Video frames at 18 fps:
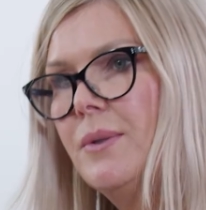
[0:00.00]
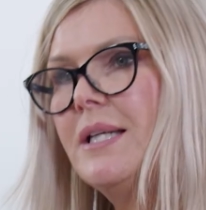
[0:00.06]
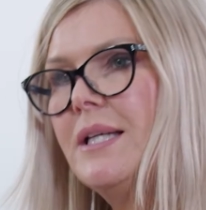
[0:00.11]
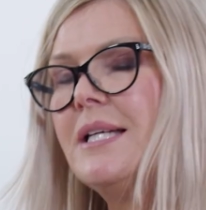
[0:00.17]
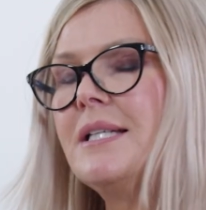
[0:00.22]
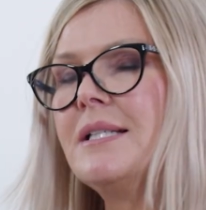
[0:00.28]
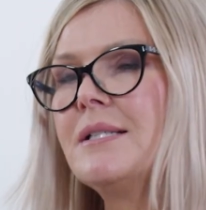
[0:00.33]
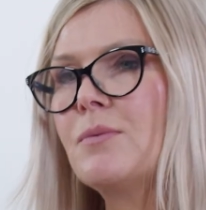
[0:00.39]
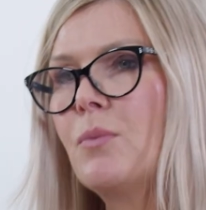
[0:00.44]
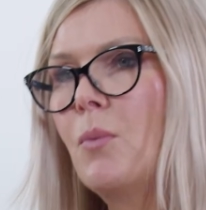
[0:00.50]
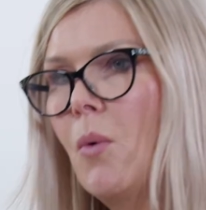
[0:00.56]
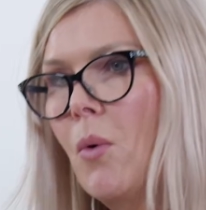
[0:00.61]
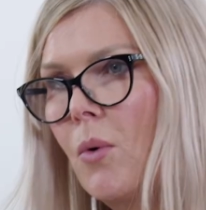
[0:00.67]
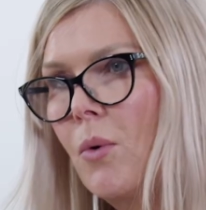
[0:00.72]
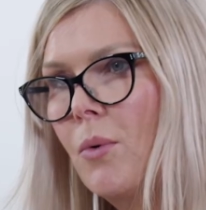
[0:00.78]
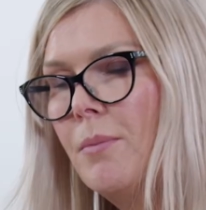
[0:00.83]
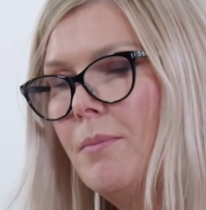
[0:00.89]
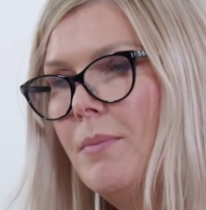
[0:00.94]
It is
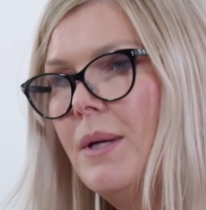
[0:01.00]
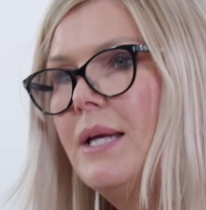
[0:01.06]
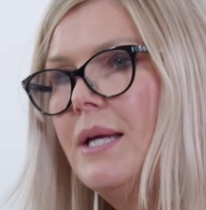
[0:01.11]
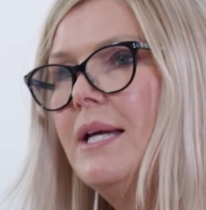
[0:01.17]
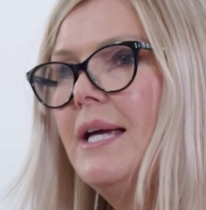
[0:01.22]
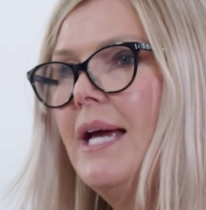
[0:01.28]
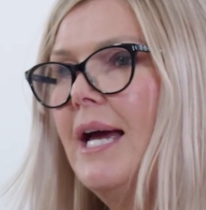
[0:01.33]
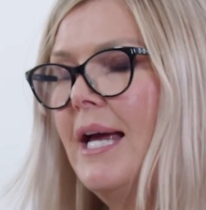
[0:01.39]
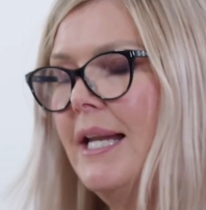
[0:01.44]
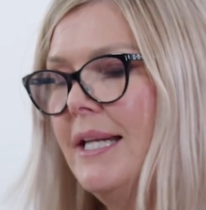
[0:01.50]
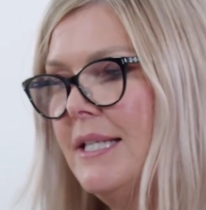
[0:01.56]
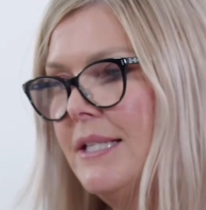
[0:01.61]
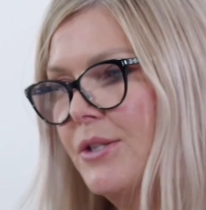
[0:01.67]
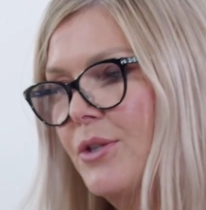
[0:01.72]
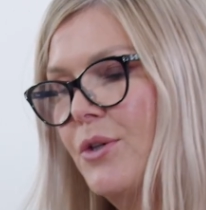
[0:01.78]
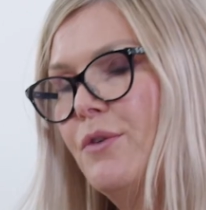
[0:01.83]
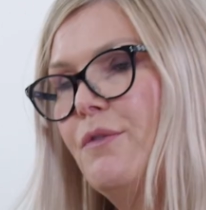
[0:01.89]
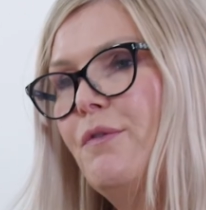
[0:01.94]
warm and it is
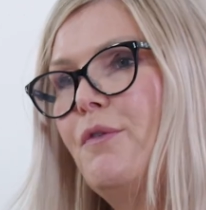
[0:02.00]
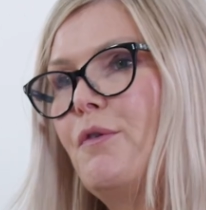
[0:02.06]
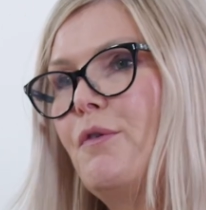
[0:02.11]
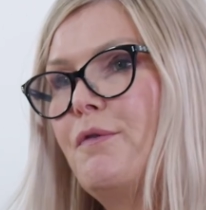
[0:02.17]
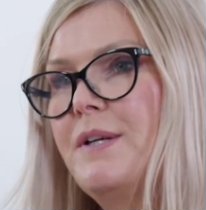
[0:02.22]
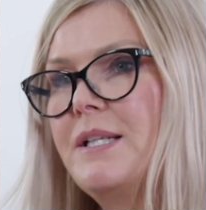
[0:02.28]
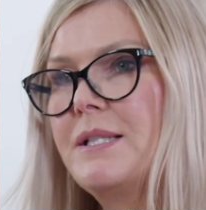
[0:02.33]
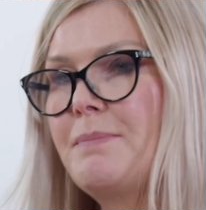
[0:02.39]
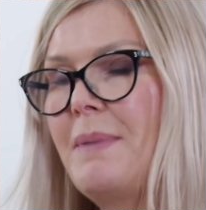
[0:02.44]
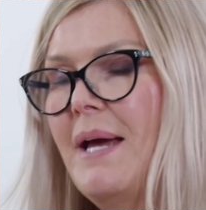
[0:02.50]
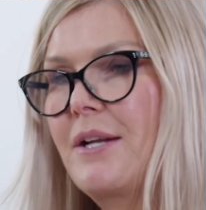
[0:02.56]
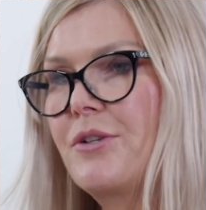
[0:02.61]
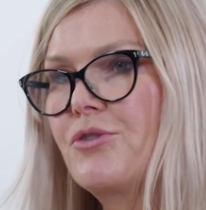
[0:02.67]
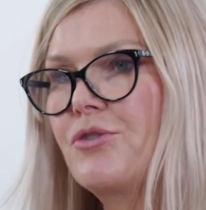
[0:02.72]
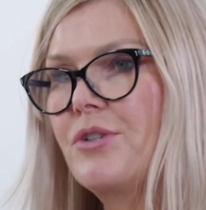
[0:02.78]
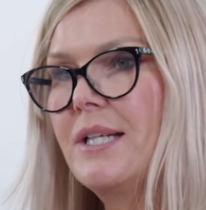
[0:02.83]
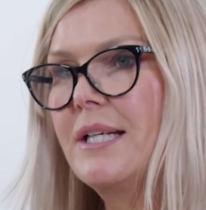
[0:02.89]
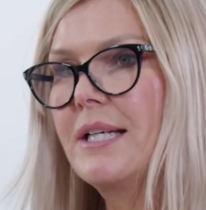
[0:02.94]
good for
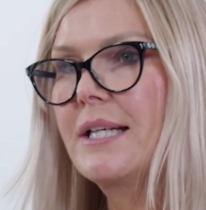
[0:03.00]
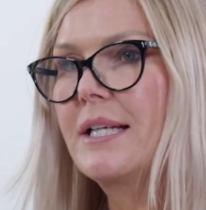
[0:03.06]
Fitzpatrick